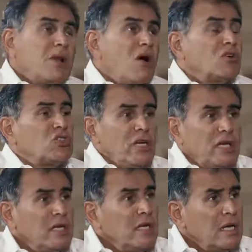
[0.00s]

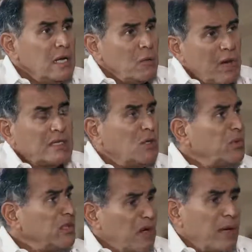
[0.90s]
blockchain, why don't
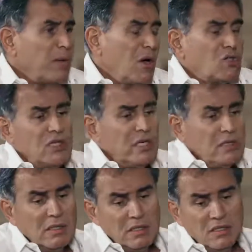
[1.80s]
we try
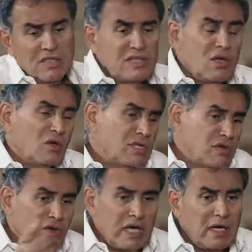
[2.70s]
blockchain? And the CEO says,
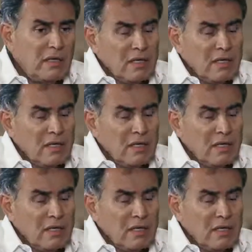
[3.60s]
okay,